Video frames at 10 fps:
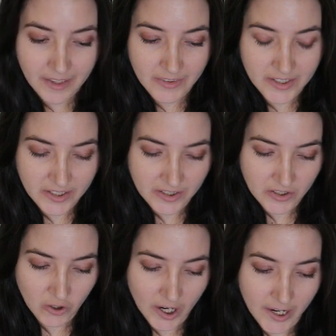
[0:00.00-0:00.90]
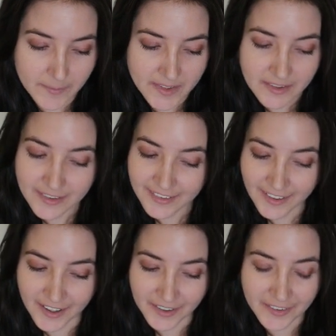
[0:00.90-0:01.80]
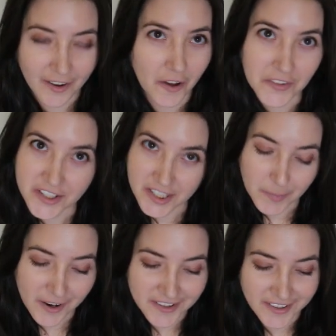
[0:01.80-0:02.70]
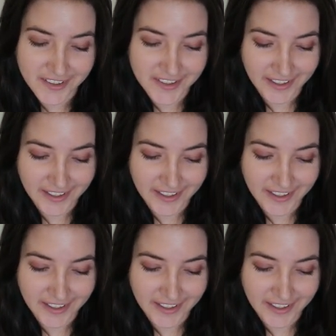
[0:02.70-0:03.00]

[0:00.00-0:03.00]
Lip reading: this just describes all the check boxes,